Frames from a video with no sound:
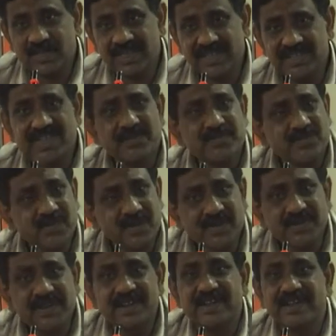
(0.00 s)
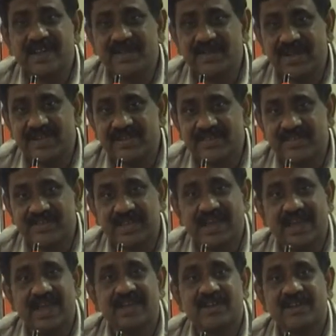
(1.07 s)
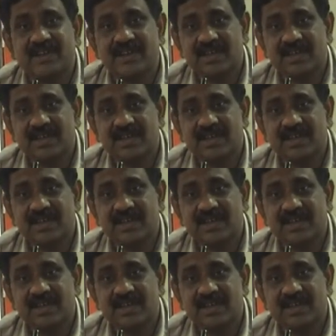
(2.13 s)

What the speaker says: It is absolutely relevant and